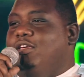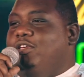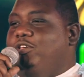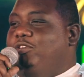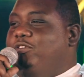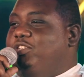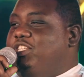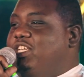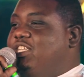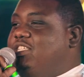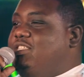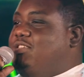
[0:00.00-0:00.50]

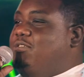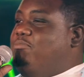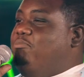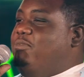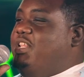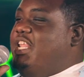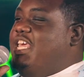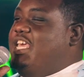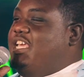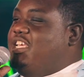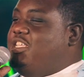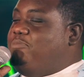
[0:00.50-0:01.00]
you just
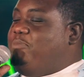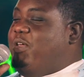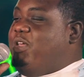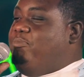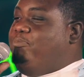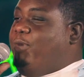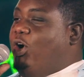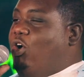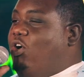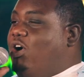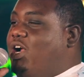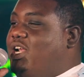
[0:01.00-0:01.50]
be
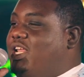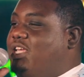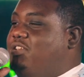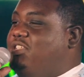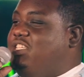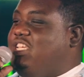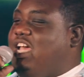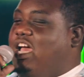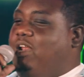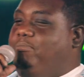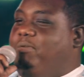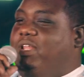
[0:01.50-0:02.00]
bored. You
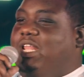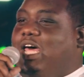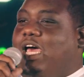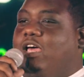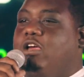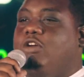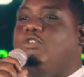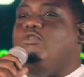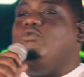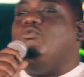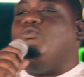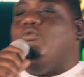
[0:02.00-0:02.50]
just gotta be
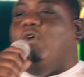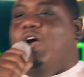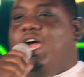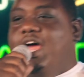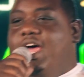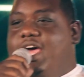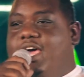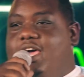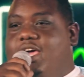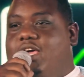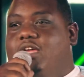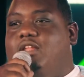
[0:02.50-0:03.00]
like,
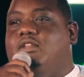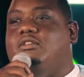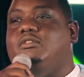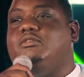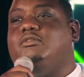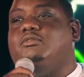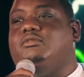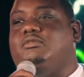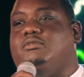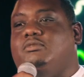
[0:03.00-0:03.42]
rain,